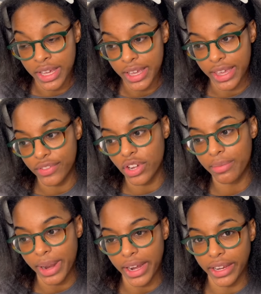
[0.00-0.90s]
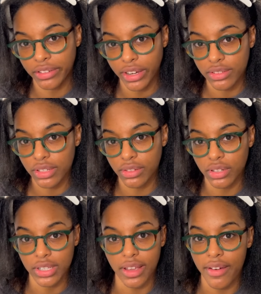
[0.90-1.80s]
even though i'm not at ground zero
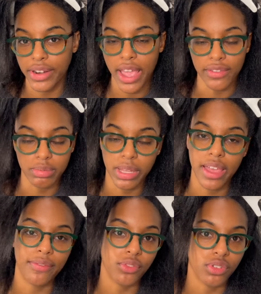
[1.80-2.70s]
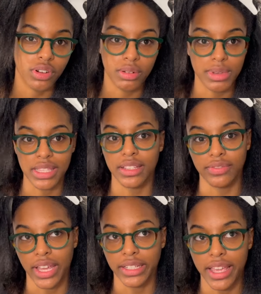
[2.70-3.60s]
because i already have a platform and stuff
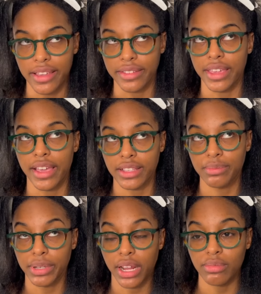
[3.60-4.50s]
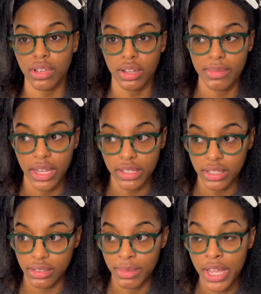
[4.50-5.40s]
like that yes but i'm talking about some